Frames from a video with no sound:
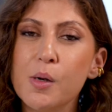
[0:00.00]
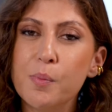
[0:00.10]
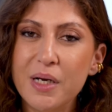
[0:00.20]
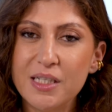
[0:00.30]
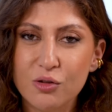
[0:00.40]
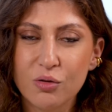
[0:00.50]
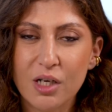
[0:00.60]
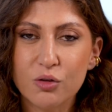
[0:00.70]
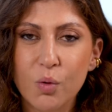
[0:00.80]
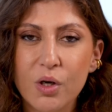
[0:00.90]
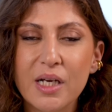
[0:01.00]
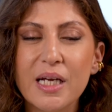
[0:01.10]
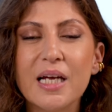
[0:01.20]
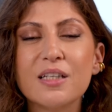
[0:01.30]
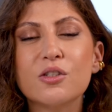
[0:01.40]
please do not
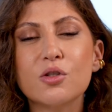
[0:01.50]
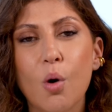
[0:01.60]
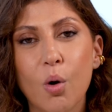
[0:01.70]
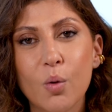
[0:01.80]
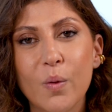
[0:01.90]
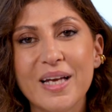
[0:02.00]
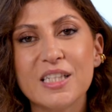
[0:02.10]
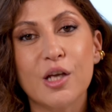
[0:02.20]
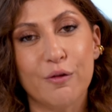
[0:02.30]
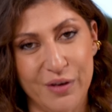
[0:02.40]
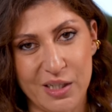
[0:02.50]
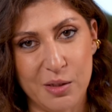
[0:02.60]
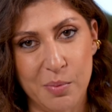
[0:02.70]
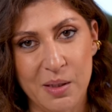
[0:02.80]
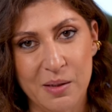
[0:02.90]
worry, it's always fixable.